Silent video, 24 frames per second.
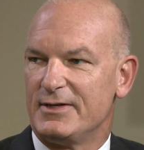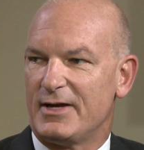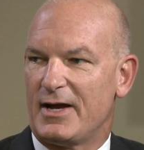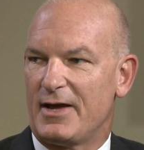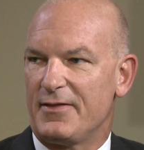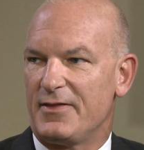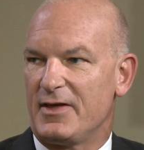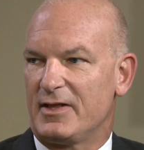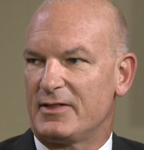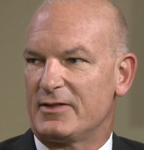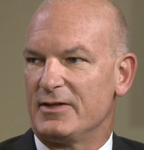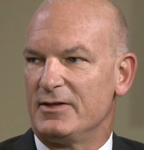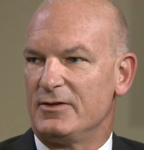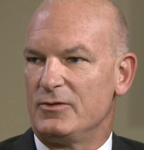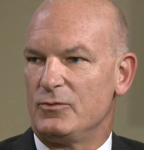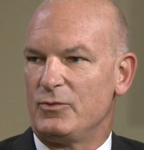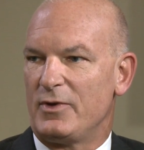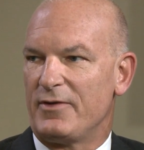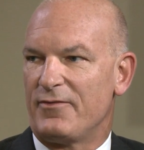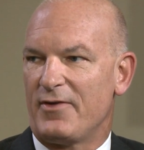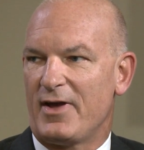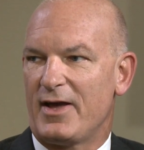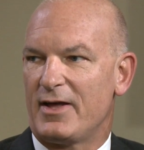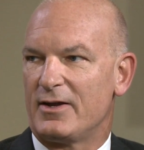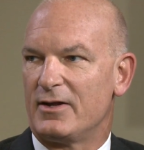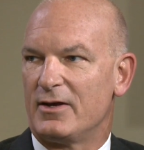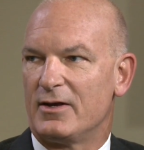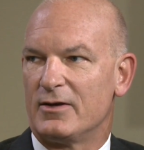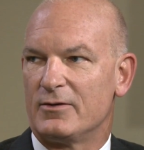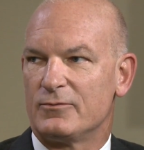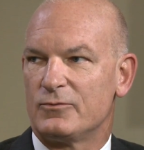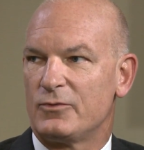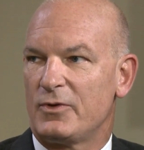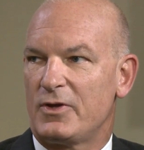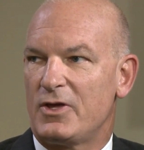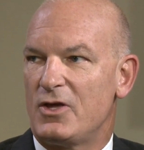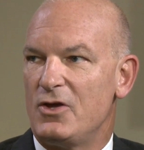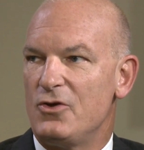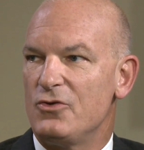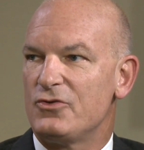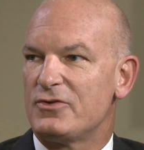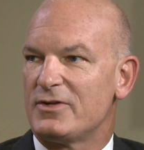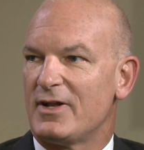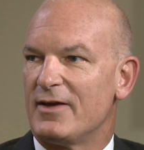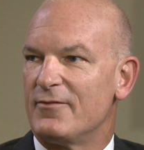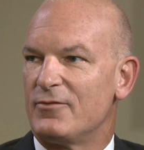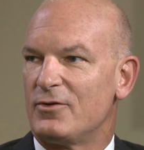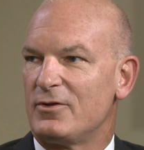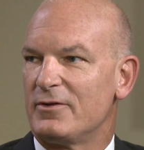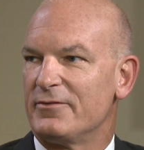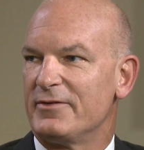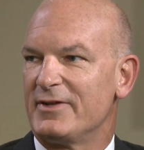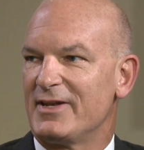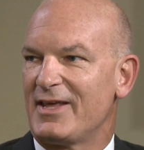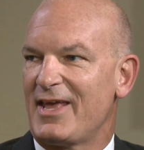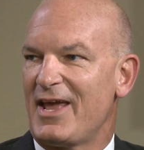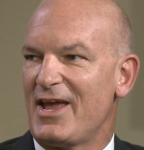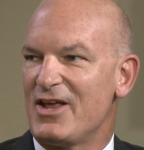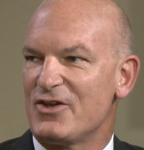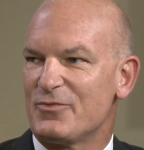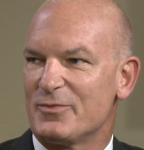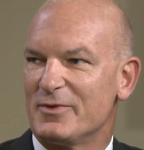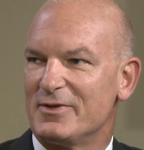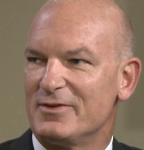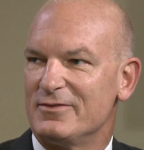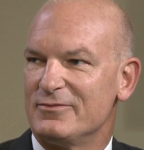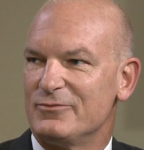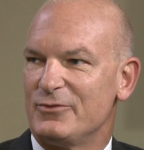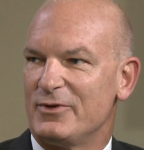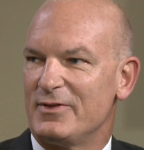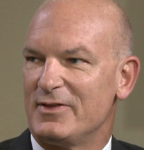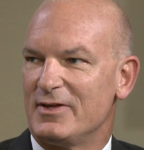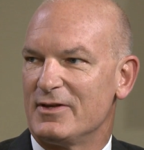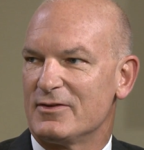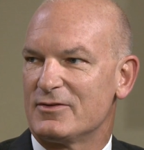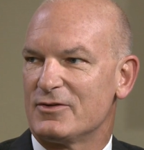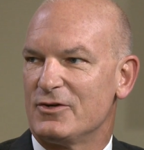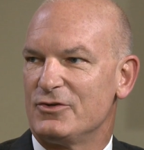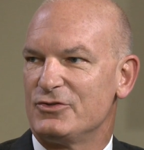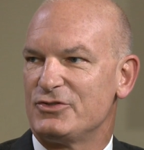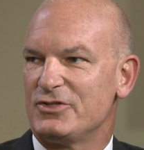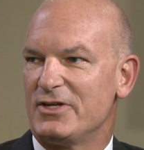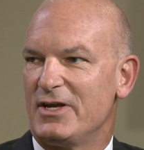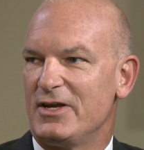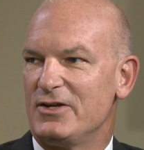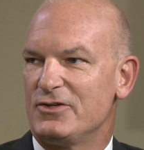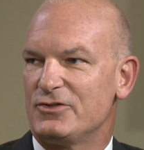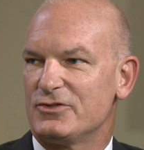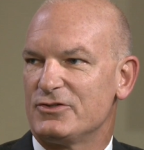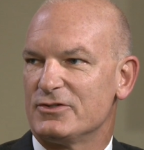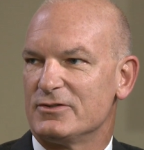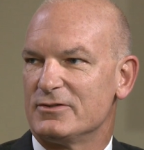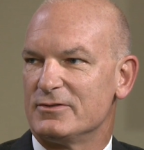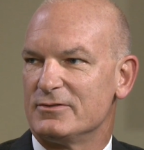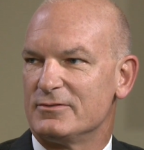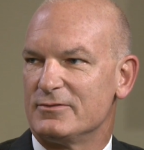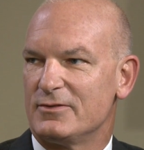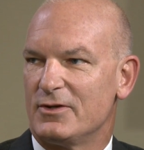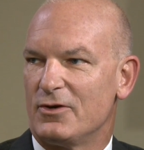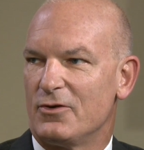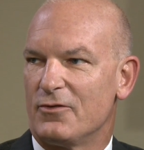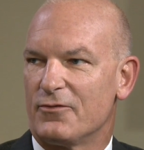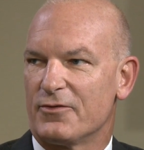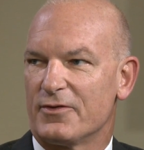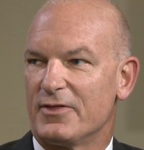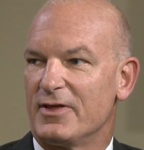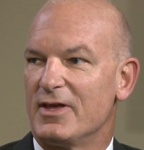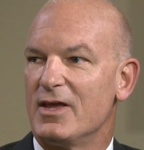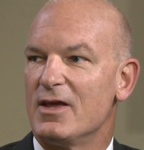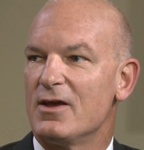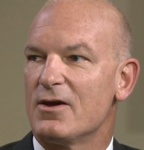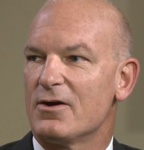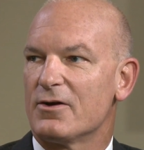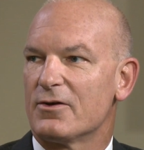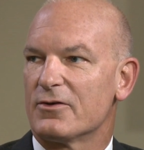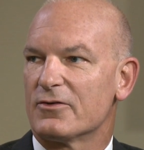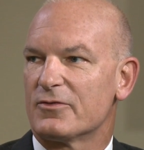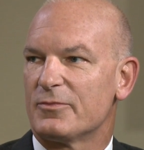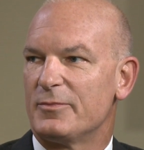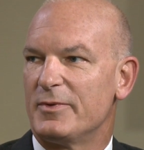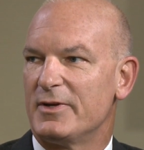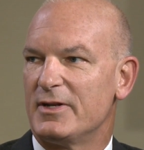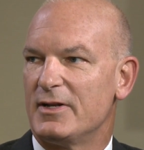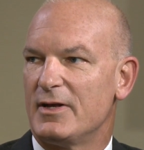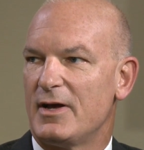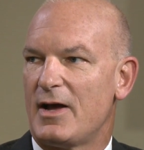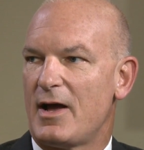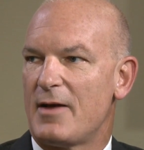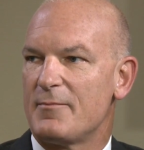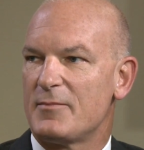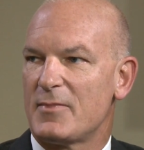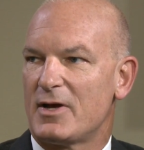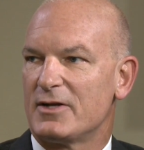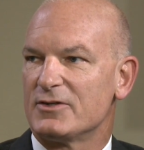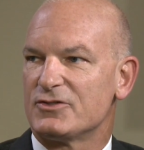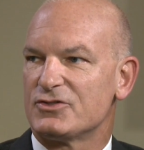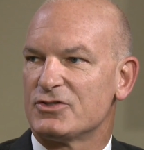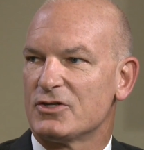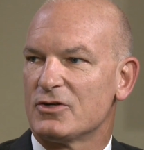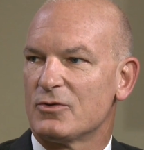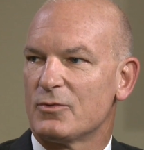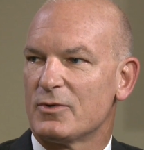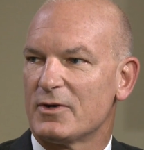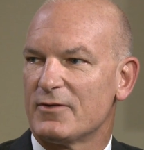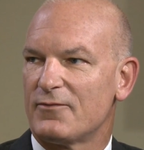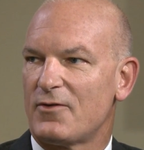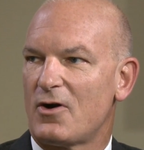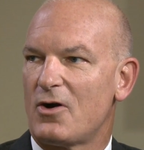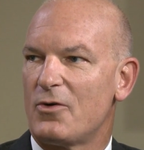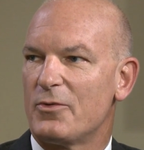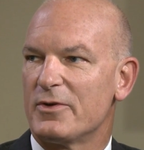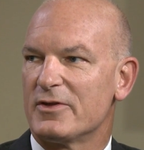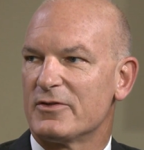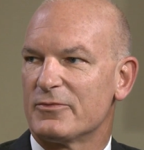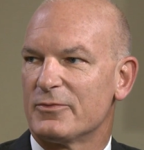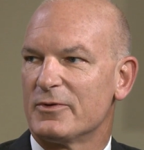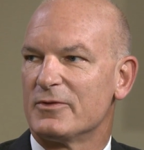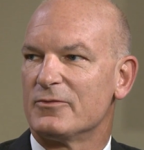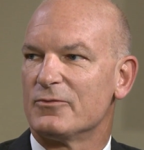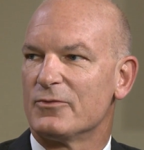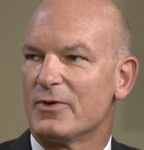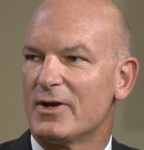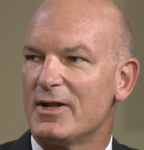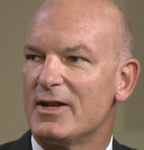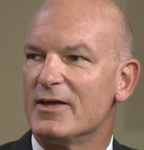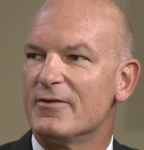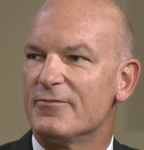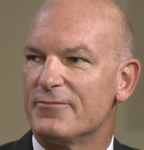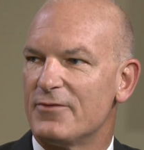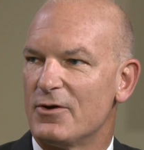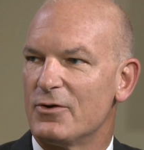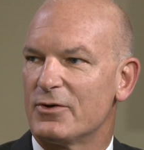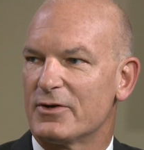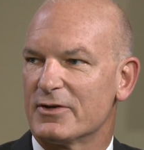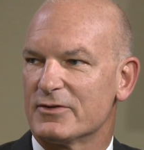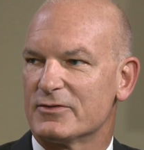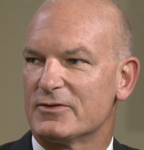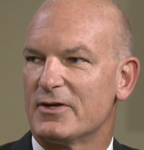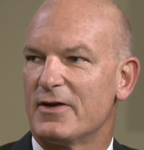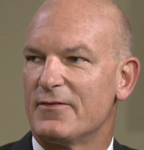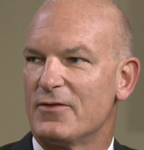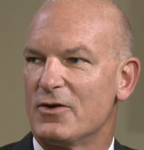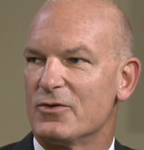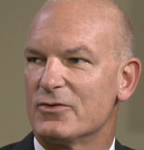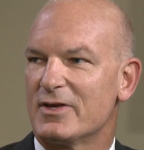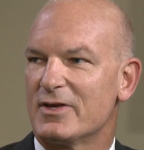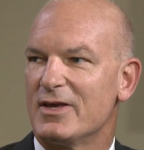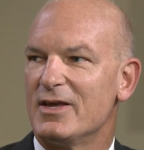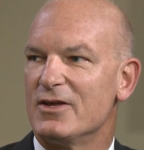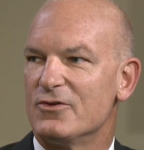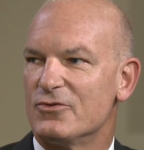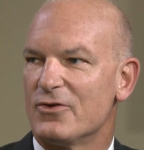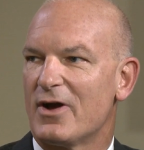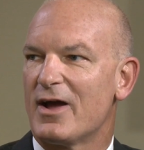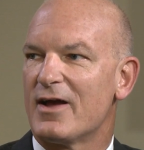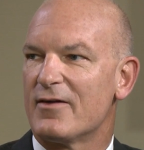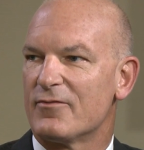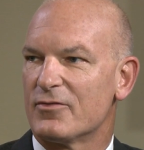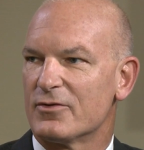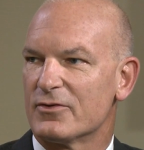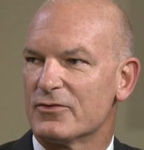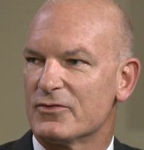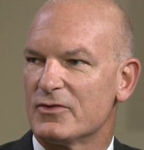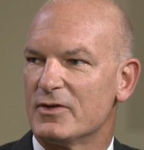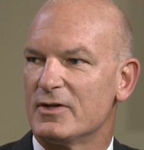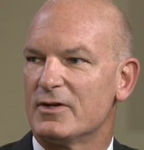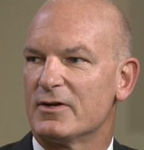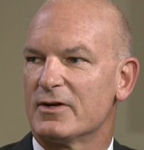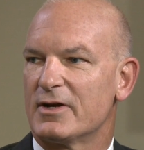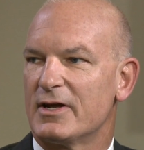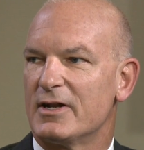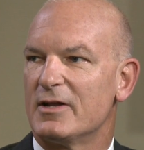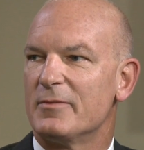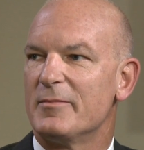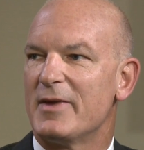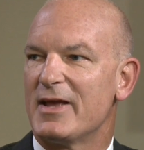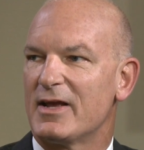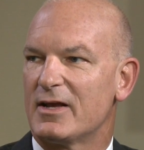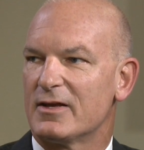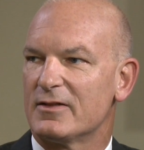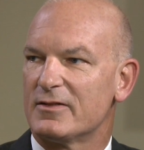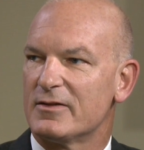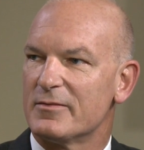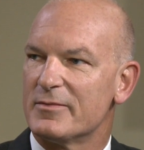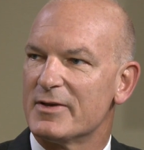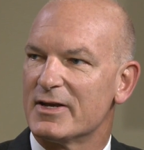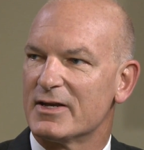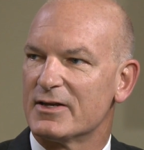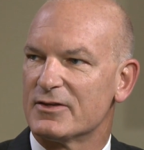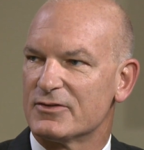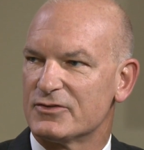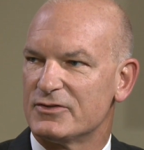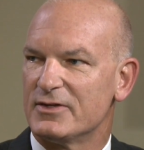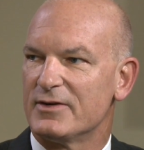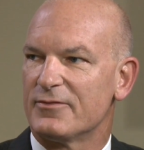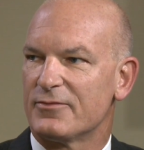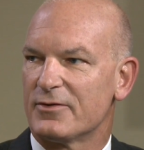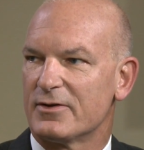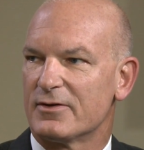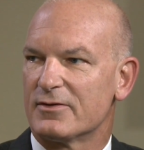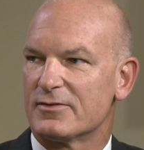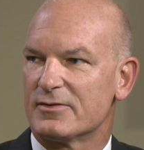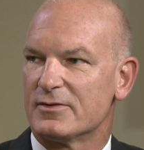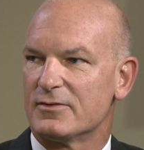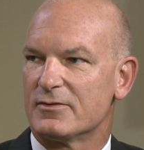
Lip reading: I think that we've had a huge level of engagement with the association over the years, but I'm not sure we've always been really focused on key drivers that are going to make the biggest difference.